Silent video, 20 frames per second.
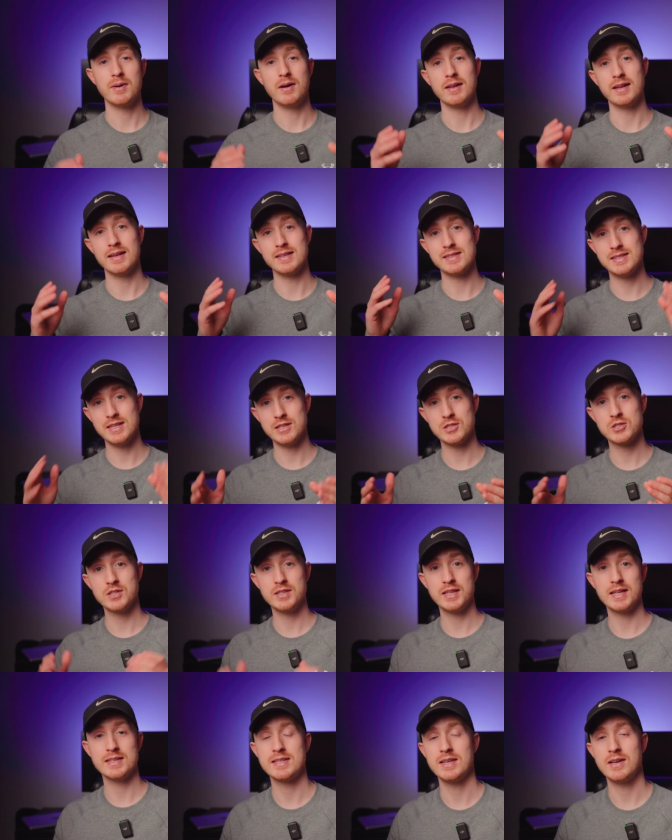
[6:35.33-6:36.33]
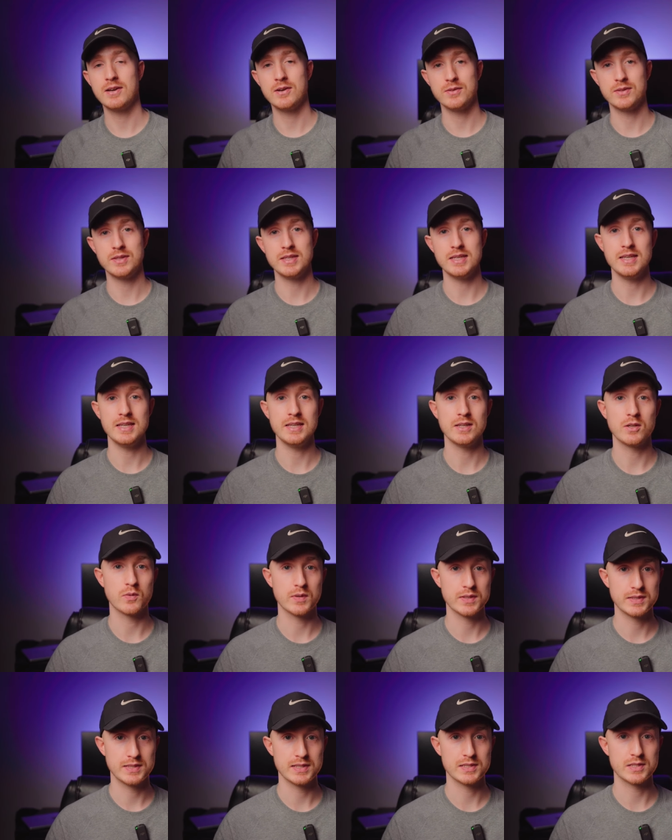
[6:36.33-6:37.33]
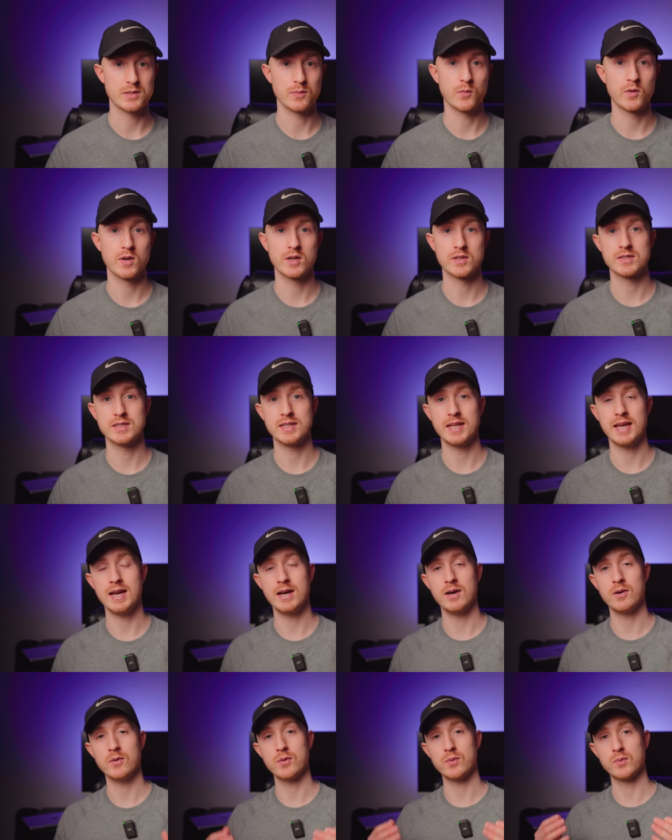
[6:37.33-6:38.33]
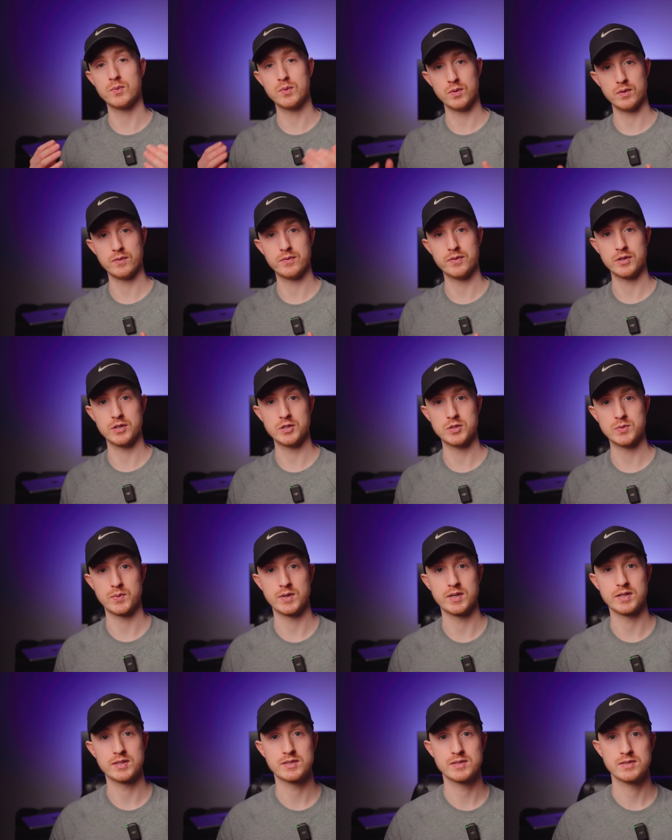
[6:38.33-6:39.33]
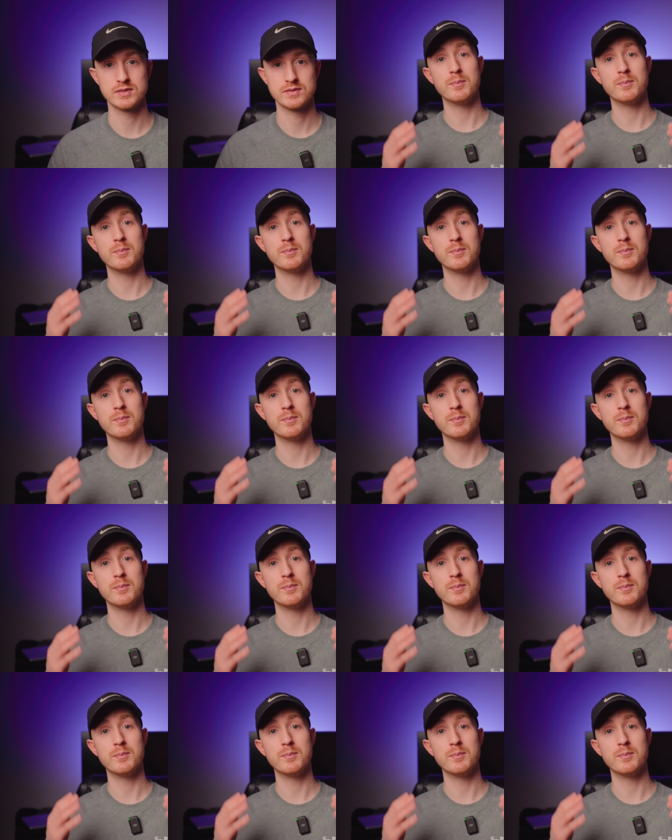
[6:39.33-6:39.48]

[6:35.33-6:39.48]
but essentially that's how the grid system works and how the rule of thirds works.